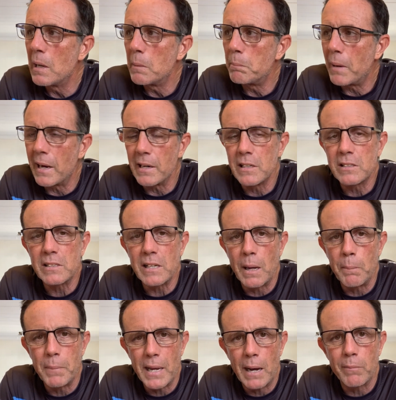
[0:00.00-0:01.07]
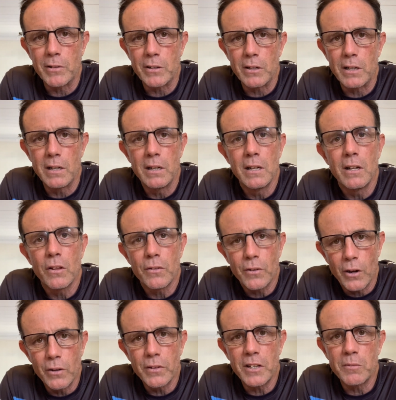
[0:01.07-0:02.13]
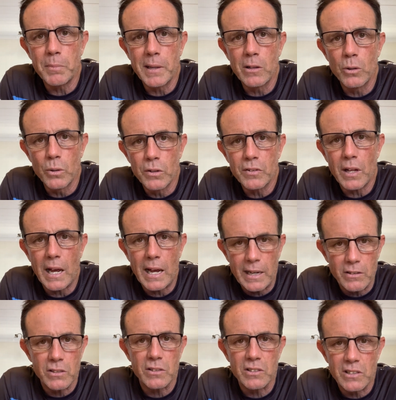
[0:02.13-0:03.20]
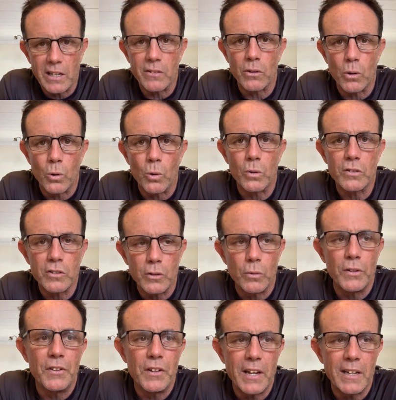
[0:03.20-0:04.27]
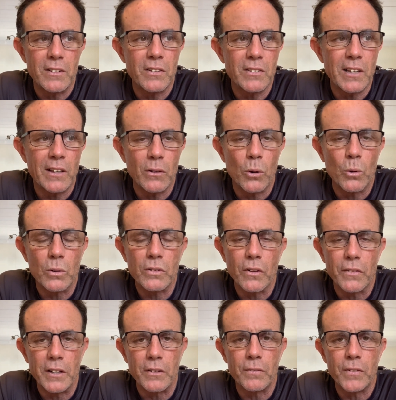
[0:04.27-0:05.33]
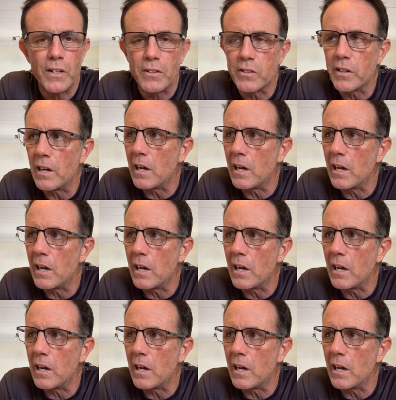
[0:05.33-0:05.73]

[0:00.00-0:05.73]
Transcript: But it's to be able to throw these big lures and to set the hooks. You need to set the hooks on these fish.